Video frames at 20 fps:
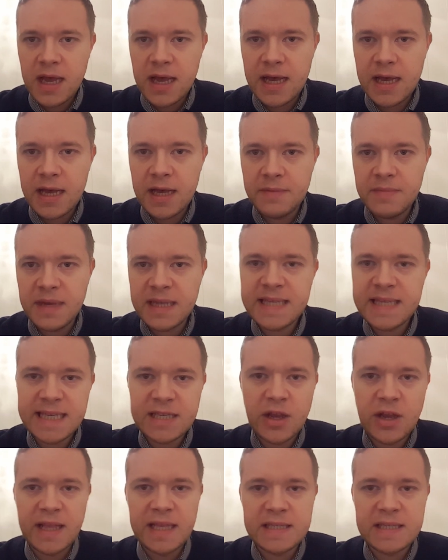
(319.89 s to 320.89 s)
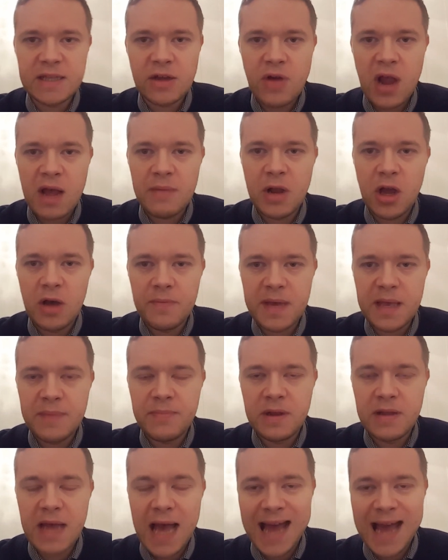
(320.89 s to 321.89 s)
It is on Instagram. A lot of
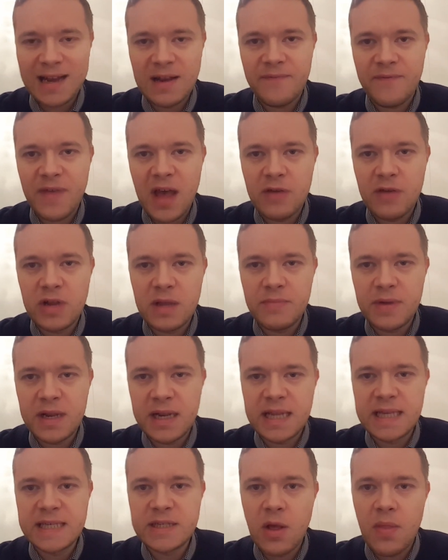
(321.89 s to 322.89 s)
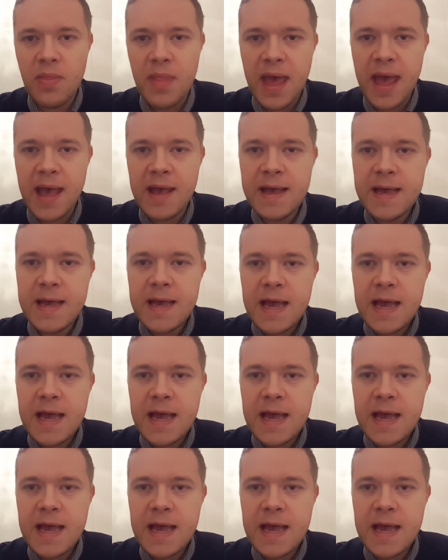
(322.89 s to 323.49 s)
people hadn't found it, but it is on there.